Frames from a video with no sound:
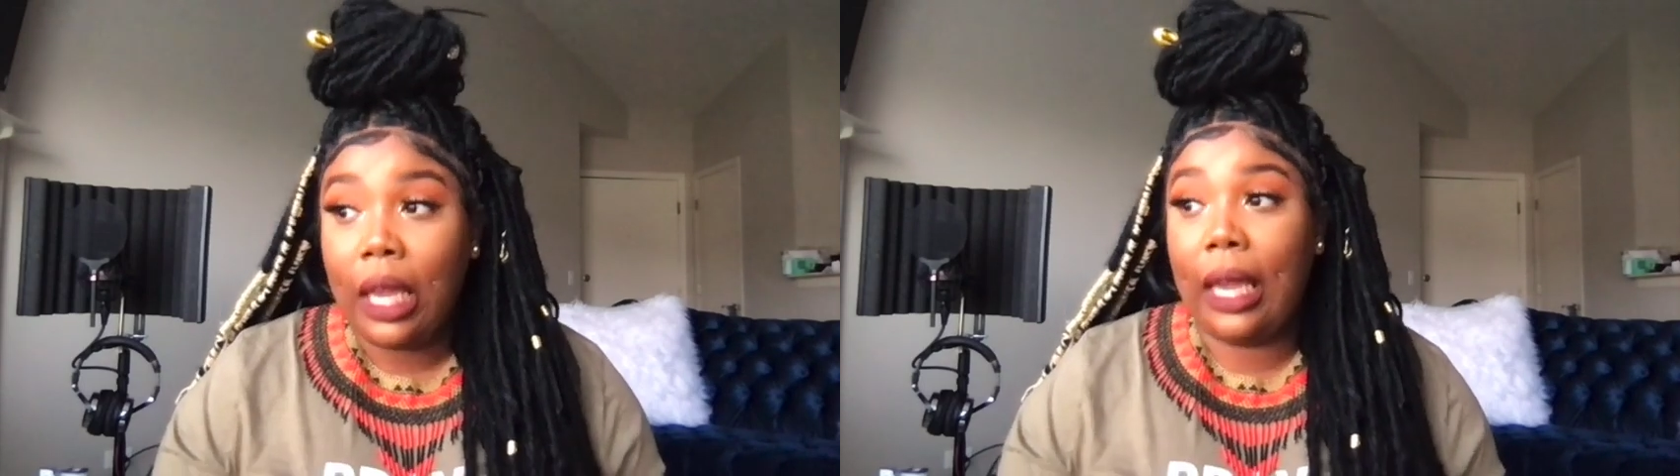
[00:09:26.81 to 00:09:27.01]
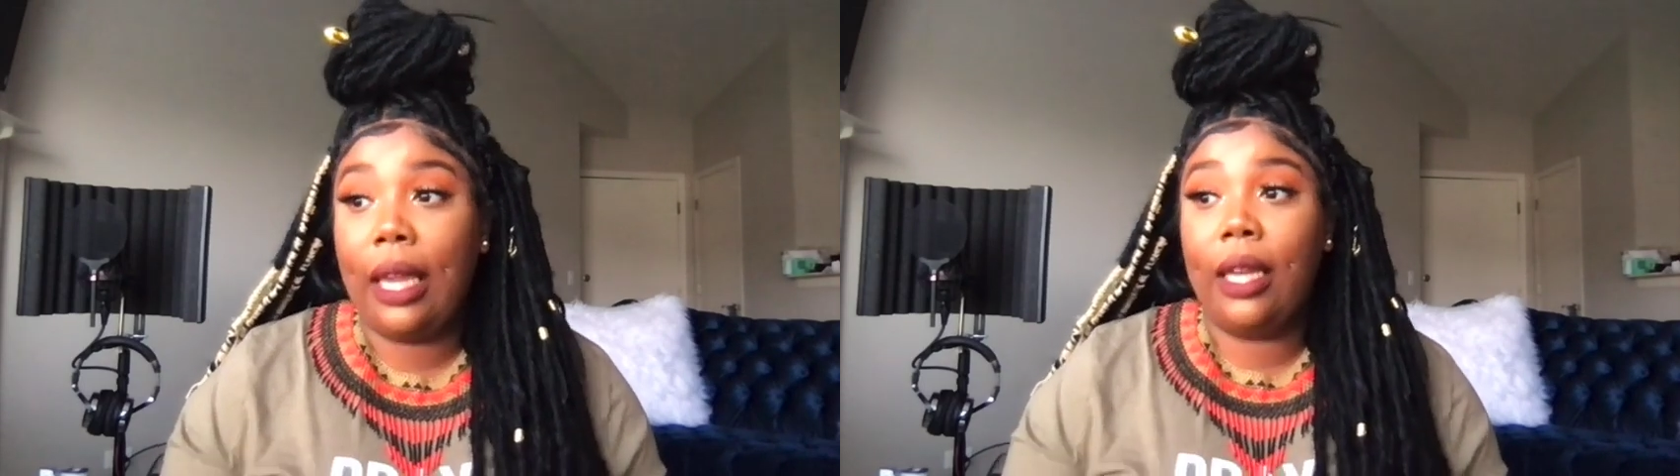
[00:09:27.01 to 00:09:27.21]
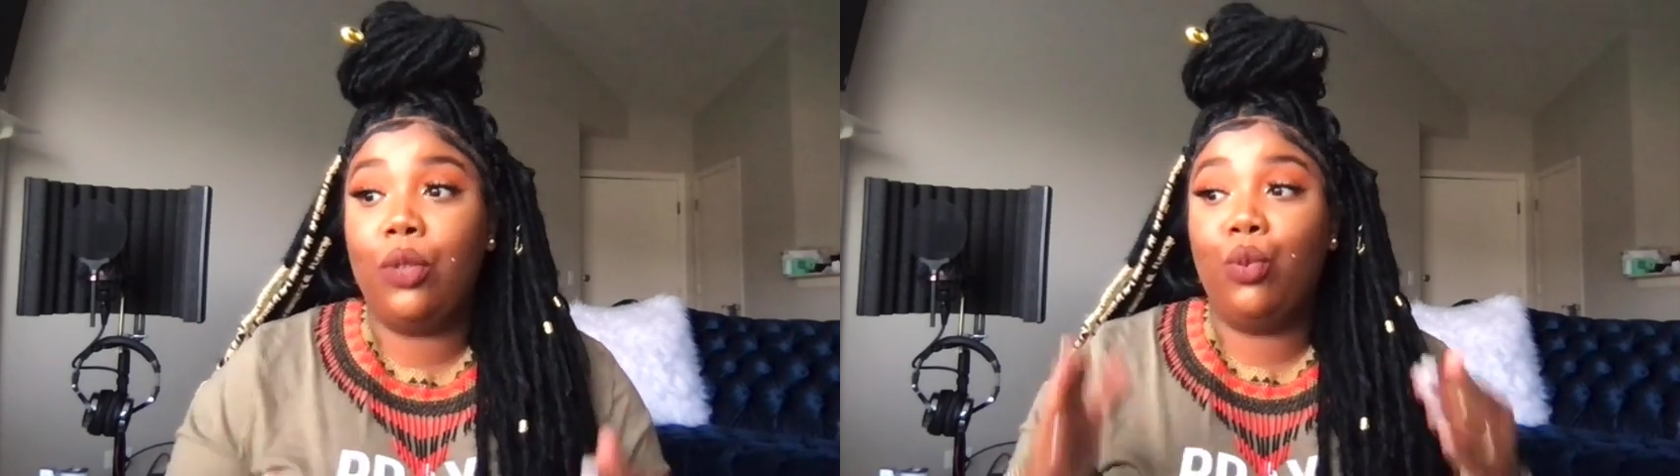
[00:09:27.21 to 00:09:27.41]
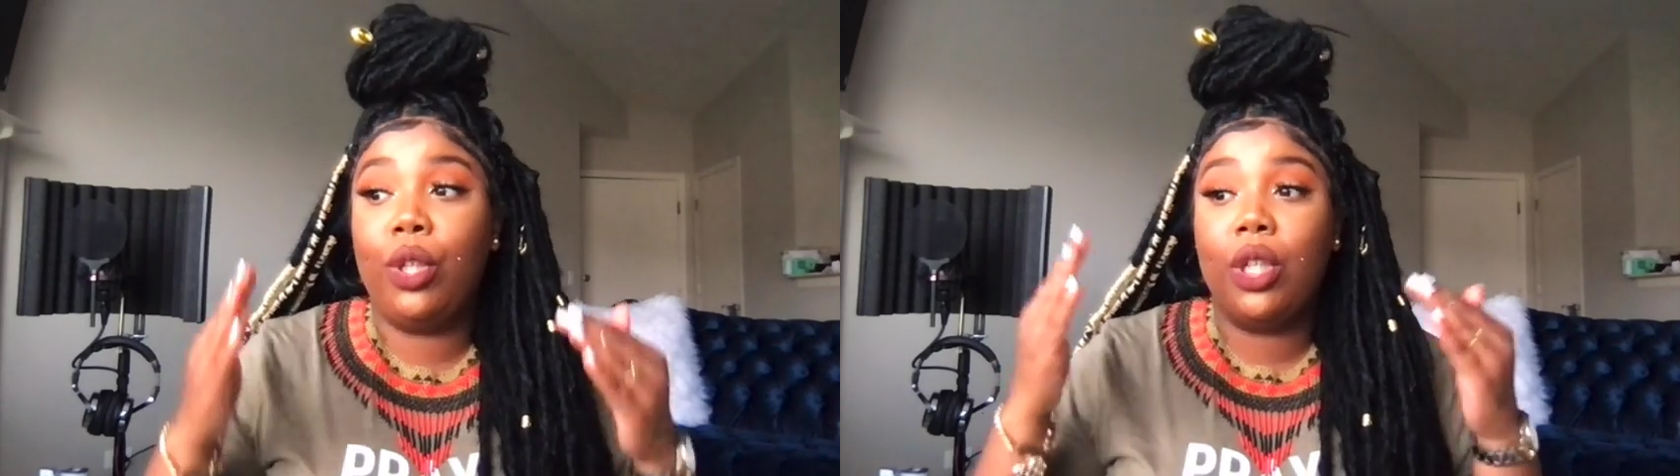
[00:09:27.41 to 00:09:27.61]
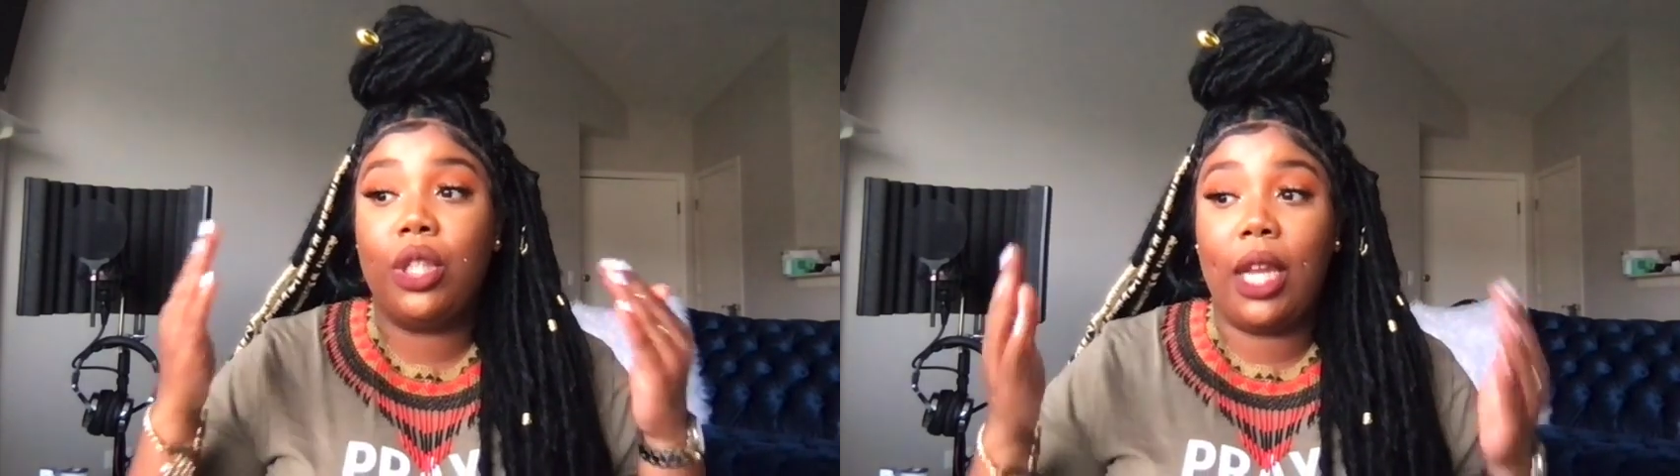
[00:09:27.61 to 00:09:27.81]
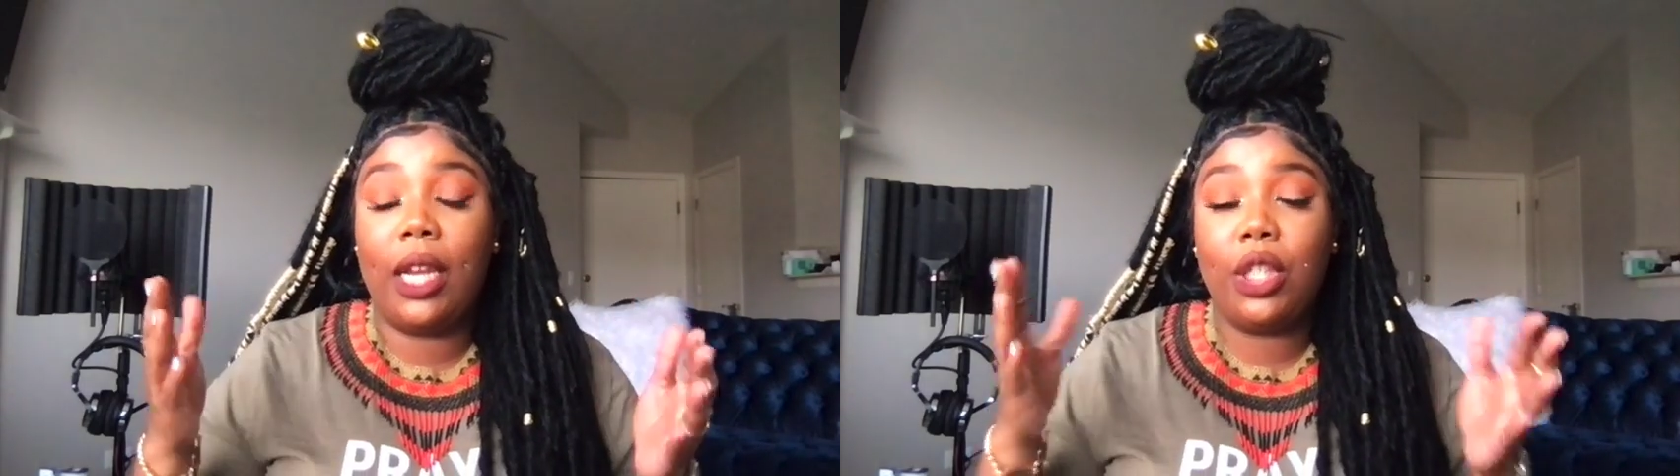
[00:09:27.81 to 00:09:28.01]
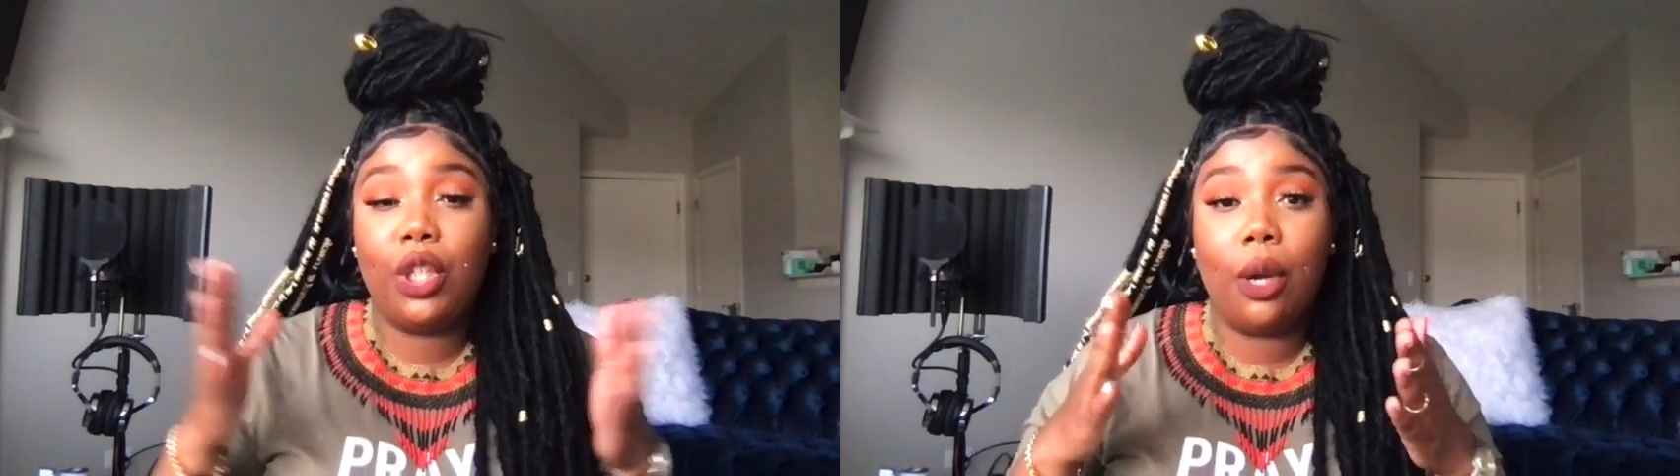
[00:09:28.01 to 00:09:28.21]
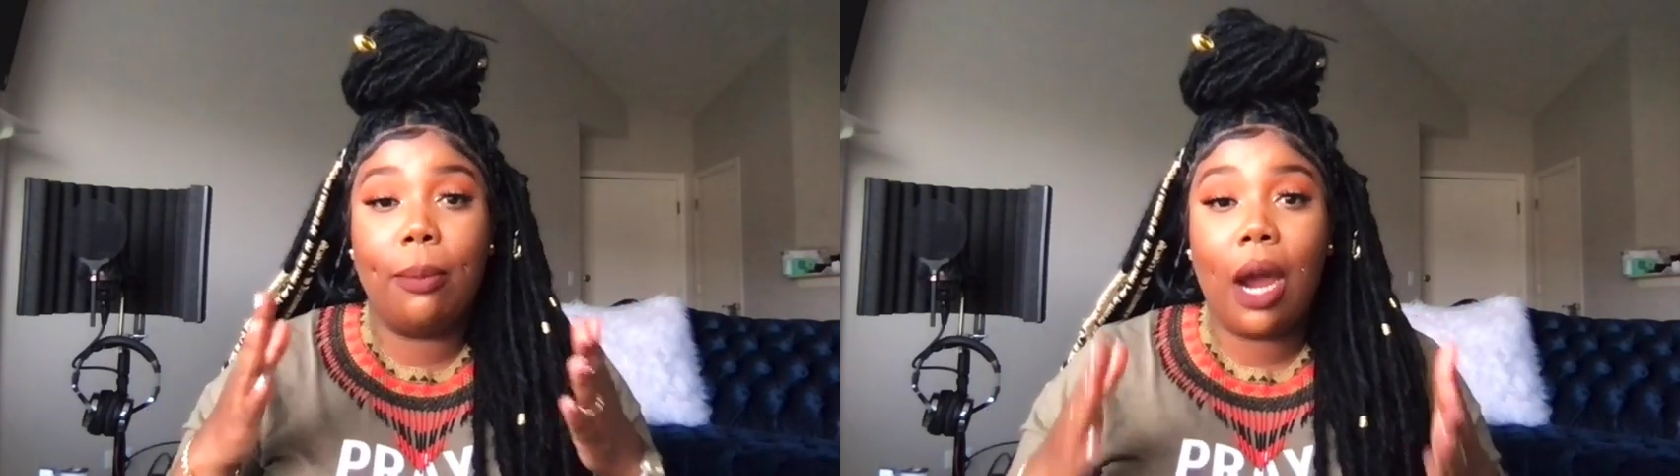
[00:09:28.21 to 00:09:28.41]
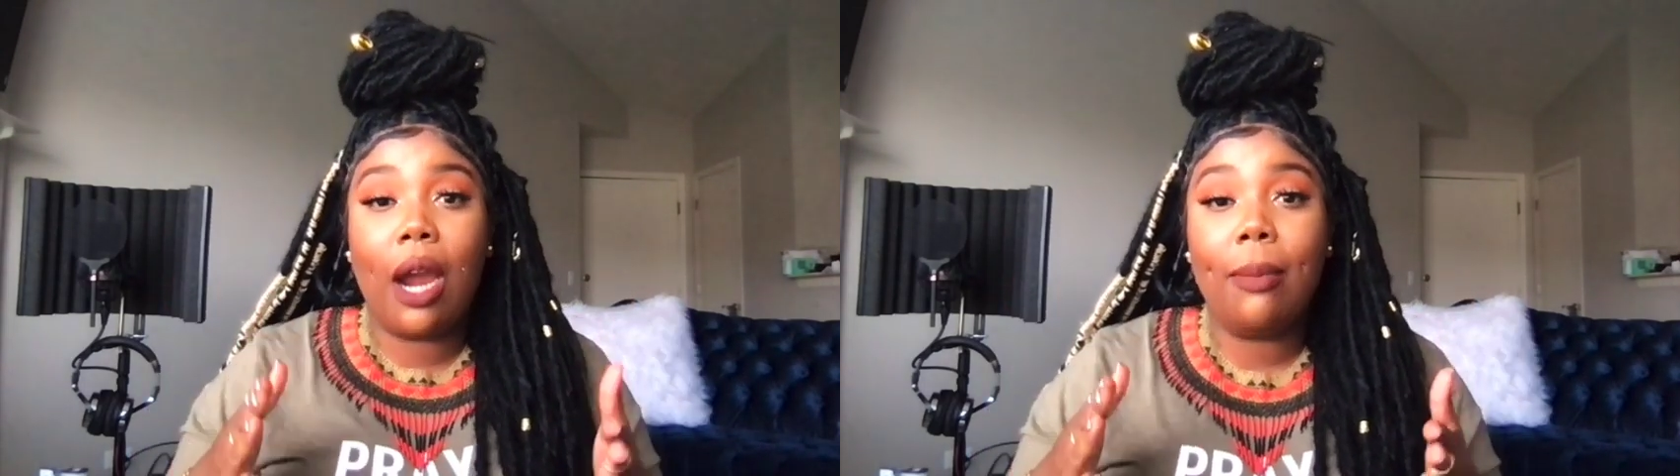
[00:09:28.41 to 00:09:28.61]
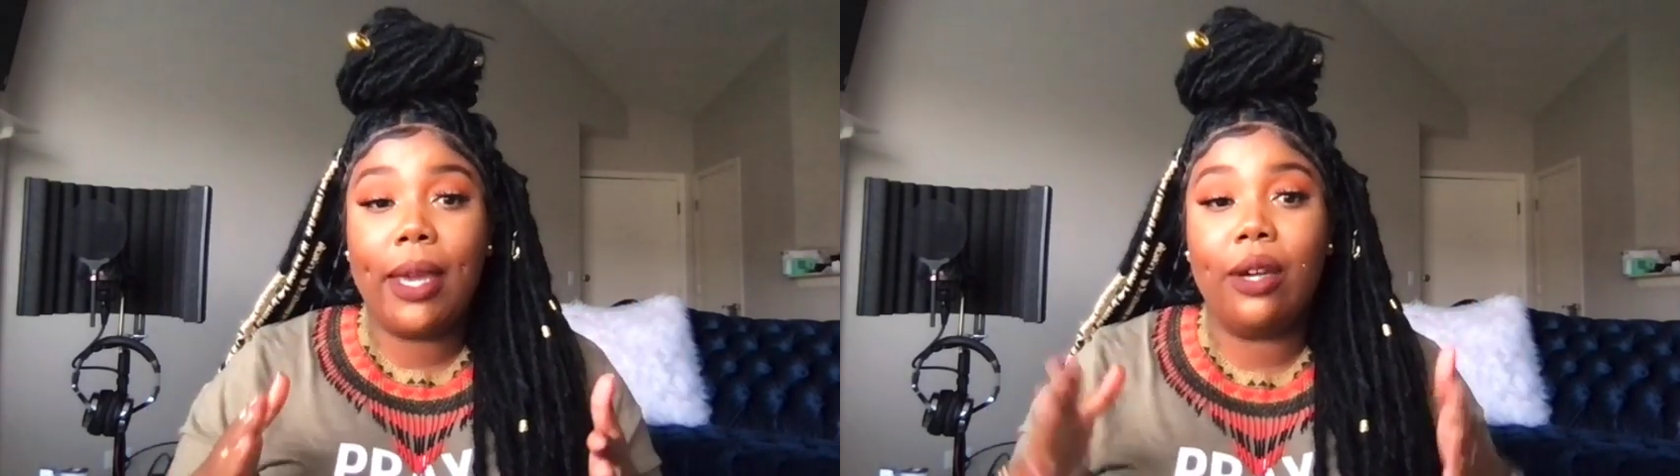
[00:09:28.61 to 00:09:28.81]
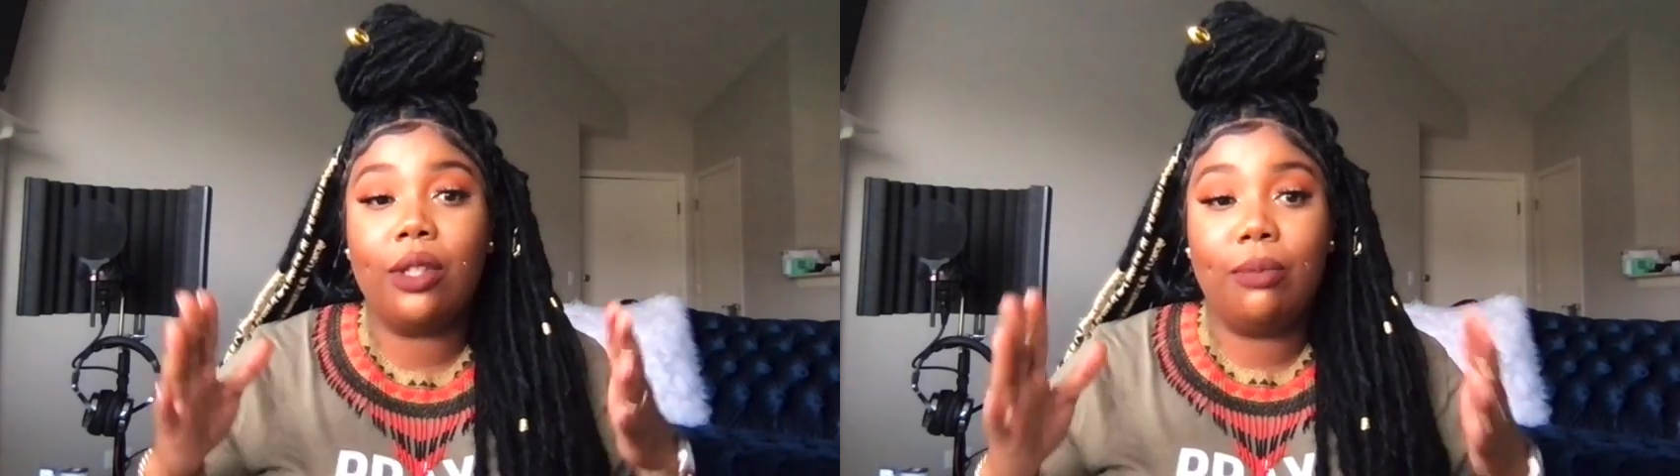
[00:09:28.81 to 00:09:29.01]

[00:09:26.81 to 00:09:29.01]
And when you're changing your barbells,